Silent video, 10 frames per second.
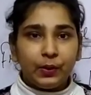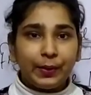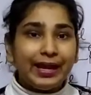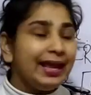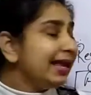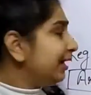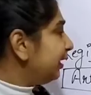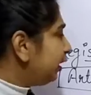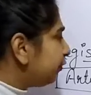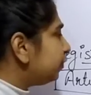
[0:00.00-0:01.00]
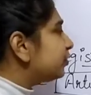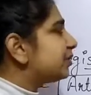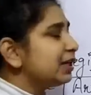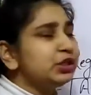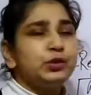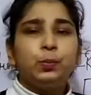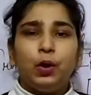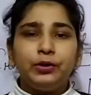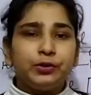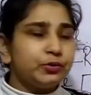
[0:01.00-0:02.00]
Okay, if you just
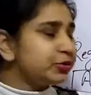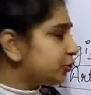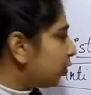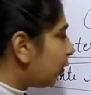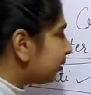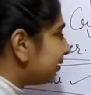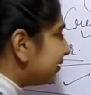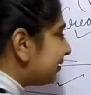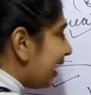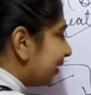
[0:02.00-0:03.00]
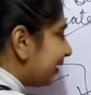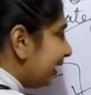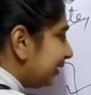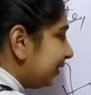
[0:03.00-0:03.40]
want to store the data